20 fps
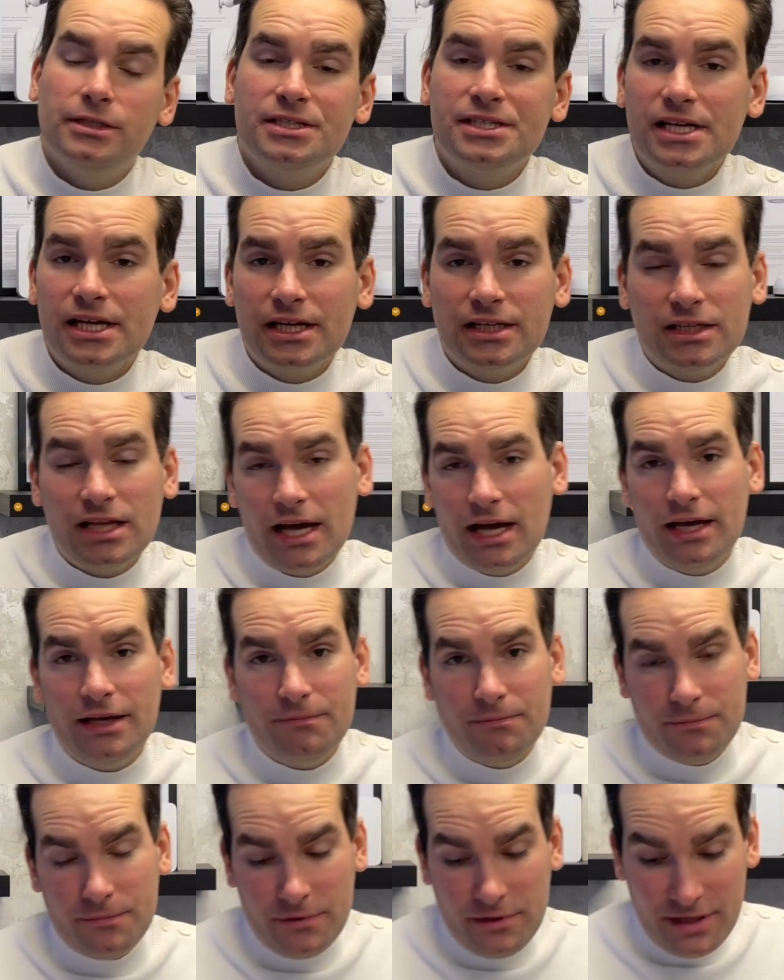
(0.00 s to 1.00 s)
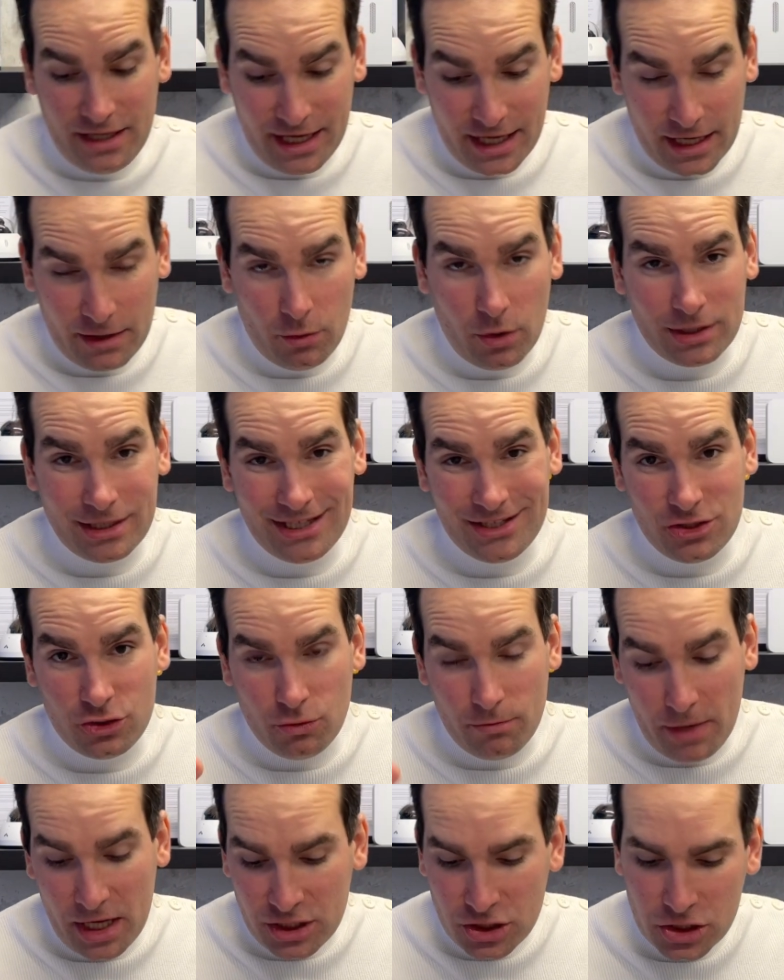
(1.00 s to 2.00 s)
The second type thing I wanted
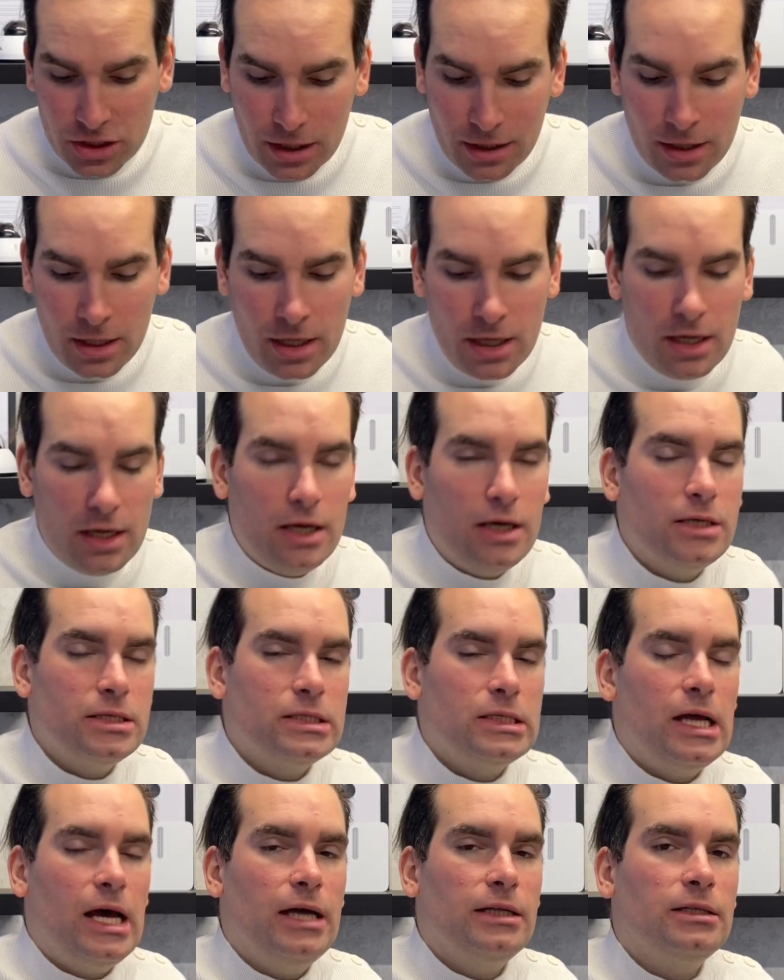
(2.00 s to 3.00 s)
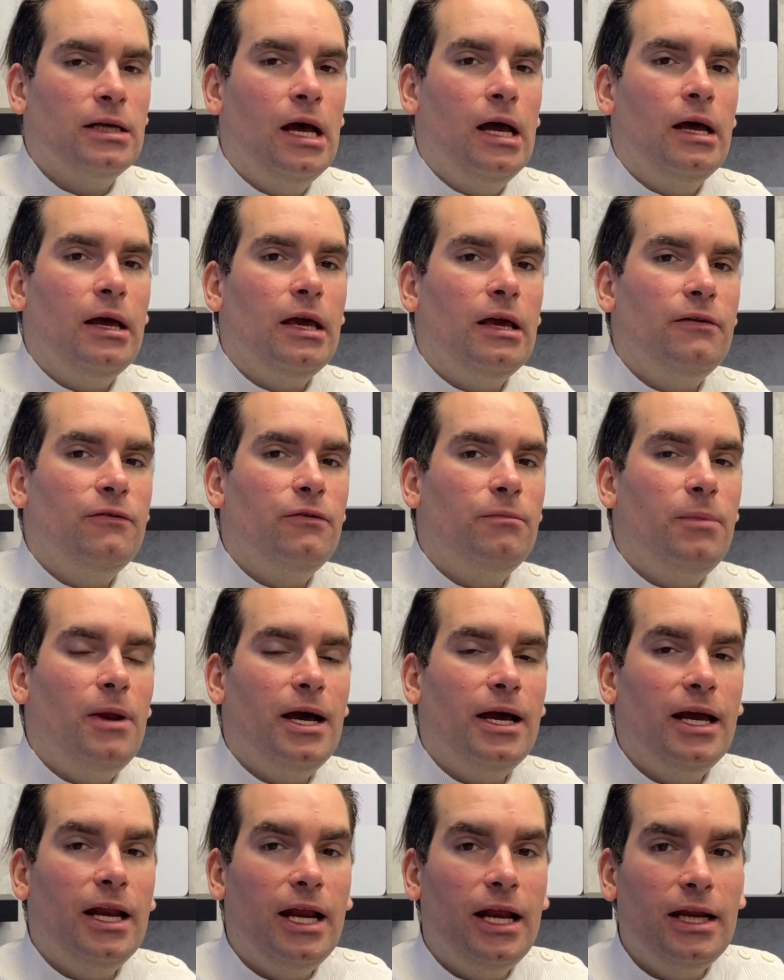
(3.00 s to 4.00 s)
to mention is that if you
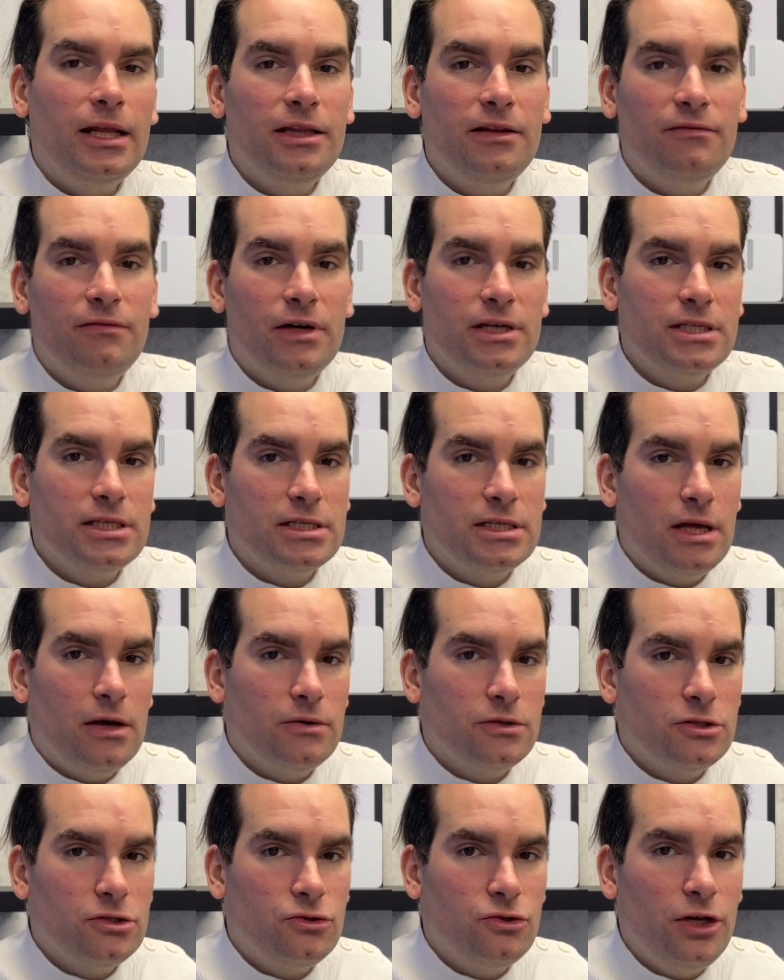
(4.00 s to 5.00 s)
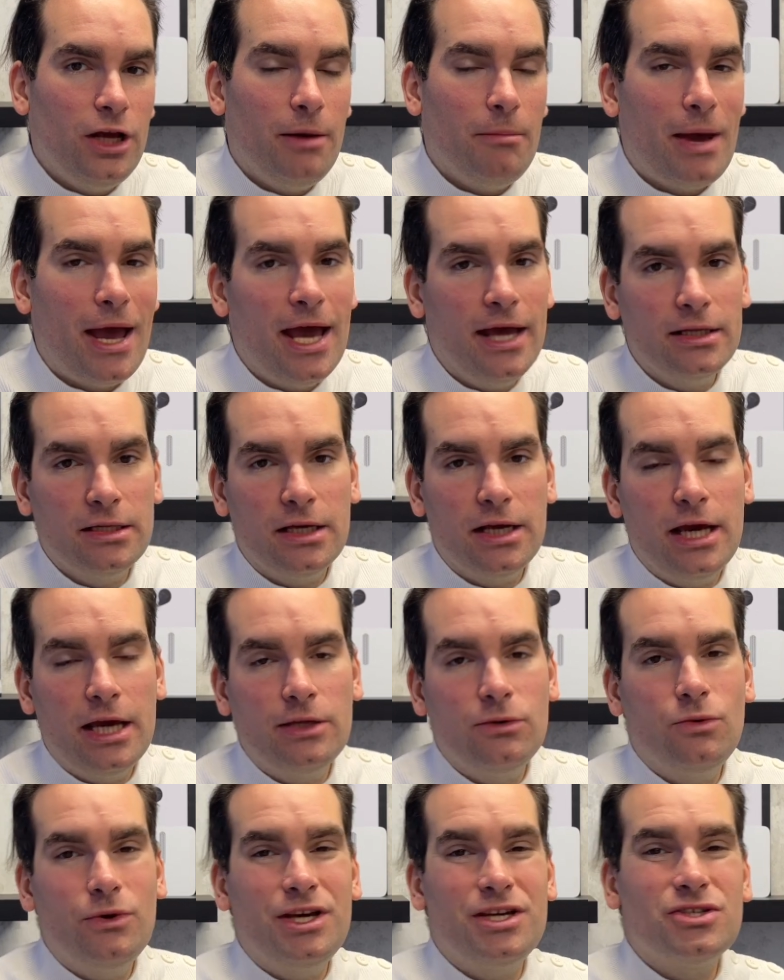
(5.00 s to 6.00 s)
plug in any devices downstream and the
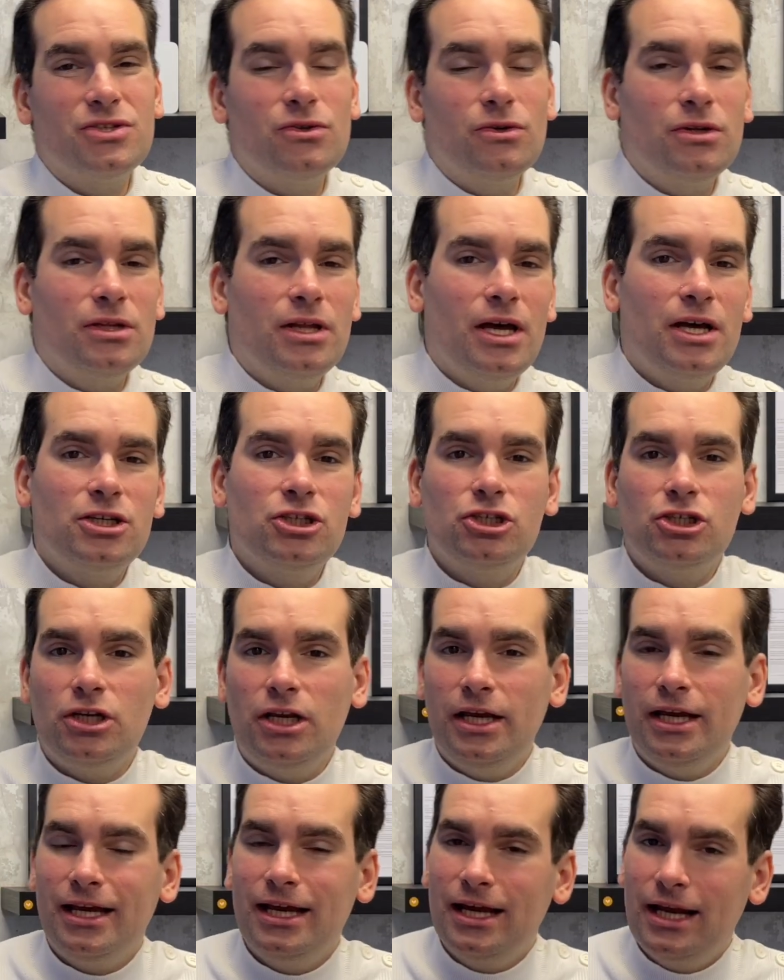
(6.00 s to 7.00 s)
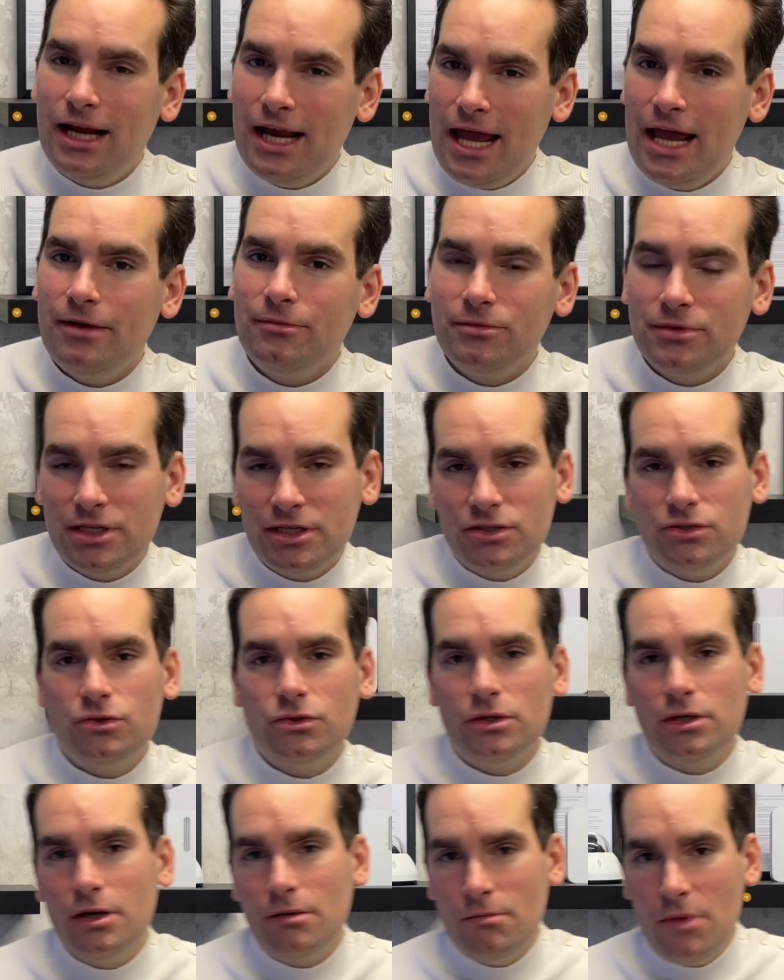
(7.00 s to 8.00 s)
gateway is not actually claimed
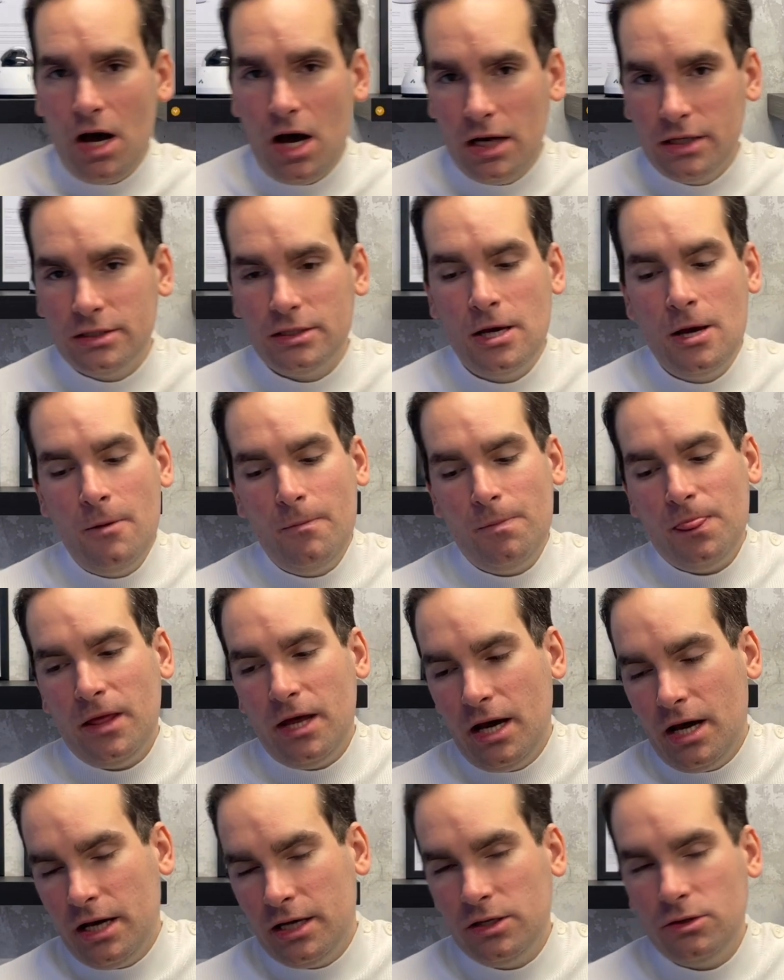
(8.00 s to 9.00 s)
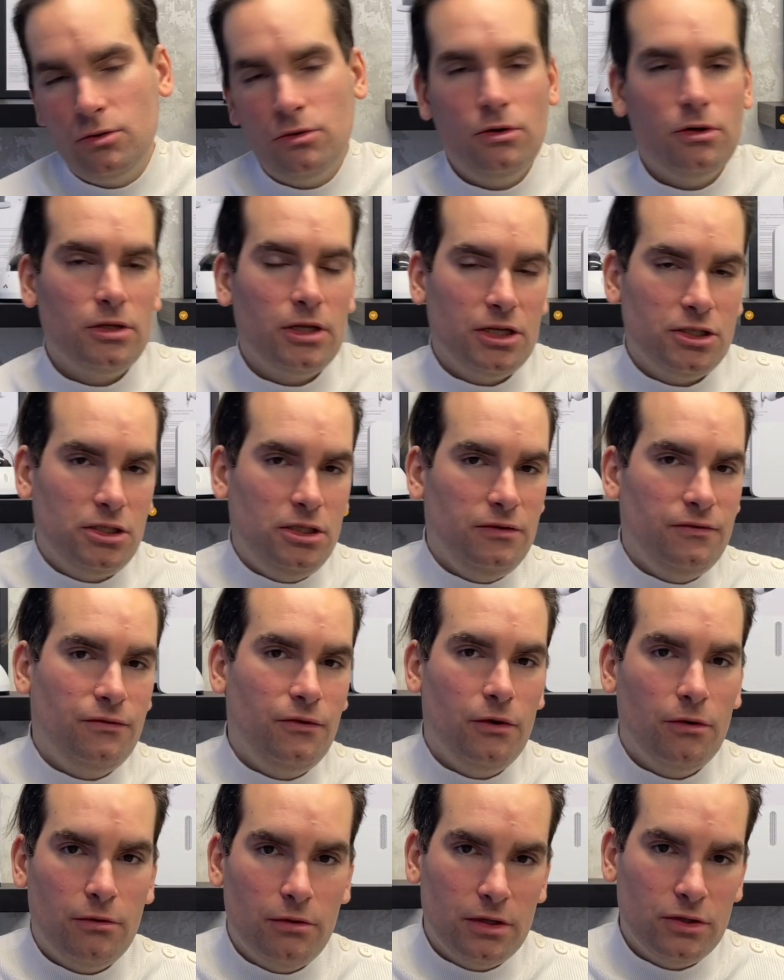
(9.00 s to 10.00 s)
into command, it will not actually
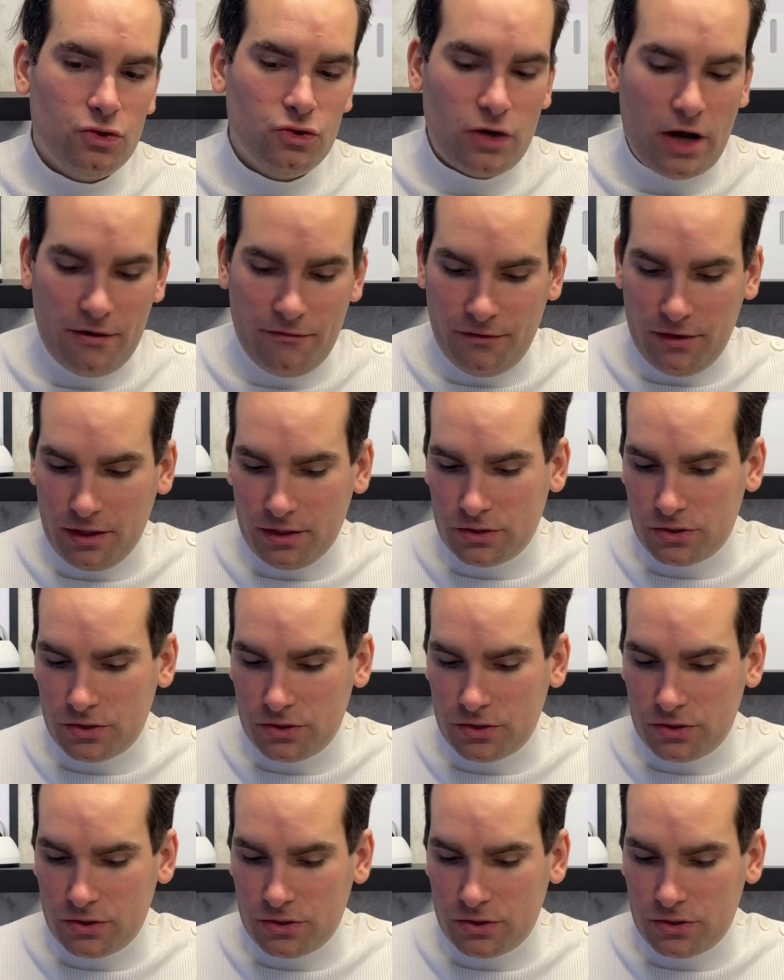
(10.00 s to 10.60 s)
forward traffic.